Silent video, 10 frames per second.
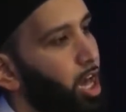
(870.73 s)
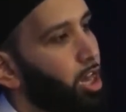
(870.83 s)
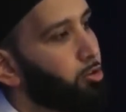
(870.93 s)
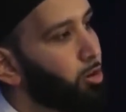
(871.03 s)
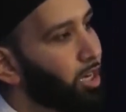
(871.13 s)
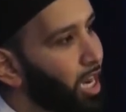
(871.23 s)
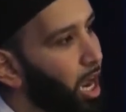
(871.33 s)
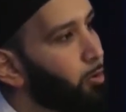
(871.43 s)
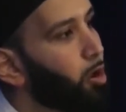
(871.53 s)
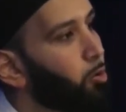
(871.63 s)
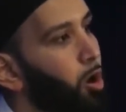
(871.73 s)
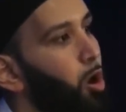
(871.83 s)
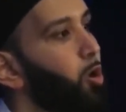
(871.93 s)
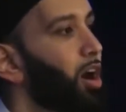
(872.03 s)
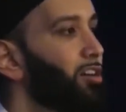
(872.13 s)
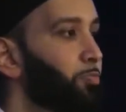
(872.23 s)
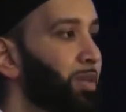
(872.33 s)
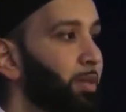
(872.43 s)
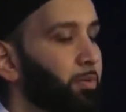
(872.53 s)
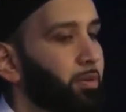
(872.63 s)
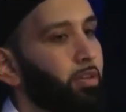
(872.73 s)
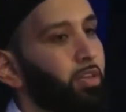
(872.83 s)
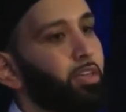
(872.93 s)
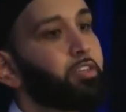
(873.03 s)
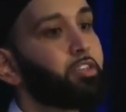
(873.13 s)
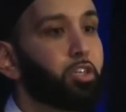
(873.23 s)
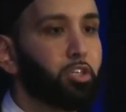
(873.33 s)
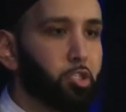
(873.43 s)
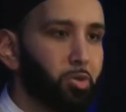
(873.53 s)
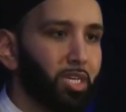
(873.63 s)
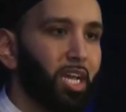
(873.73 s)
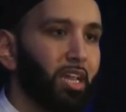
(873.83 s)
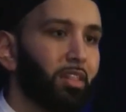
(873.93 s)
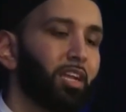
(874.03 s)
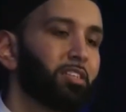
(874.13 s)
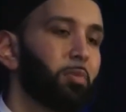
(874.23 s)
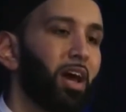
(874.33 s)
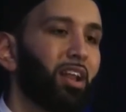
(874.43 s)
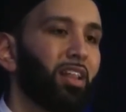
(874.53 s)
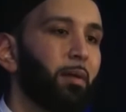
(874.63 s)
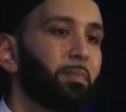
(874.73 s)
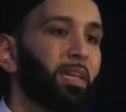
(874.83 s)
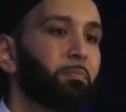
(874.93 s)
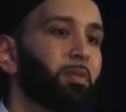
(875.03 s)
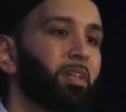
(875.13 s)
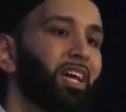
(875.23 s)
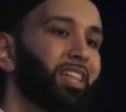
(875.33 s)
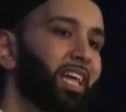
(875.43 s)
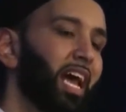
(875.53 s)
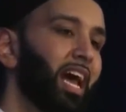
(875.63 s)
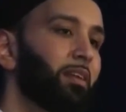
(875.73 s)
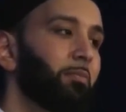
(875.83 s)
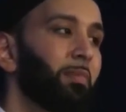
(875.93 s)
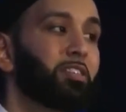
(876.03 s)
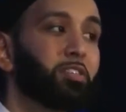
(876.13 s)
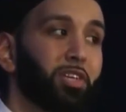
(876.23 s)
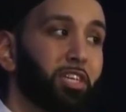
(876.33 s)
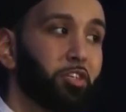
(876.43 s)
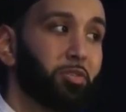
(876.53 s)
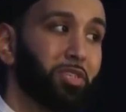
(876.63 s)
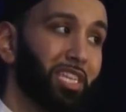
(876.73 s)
through a narrow row of people, children, and, and subhanAllah, people that had mental issues.